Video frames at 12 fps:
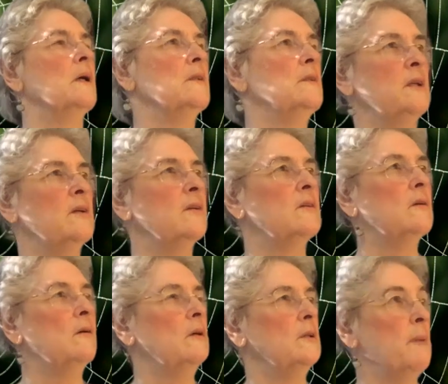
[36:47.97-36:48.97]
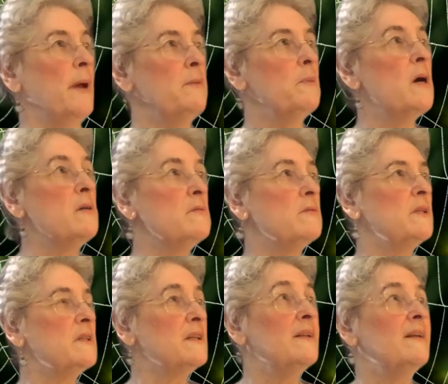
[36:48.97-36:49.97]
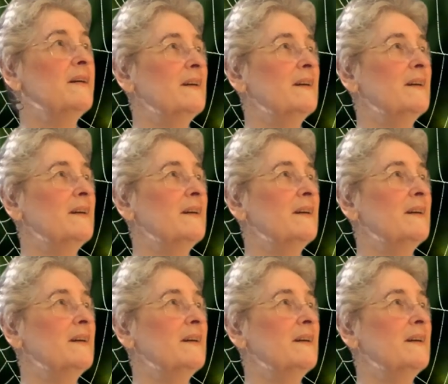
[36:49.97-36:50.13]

you could call it the magpie tradition.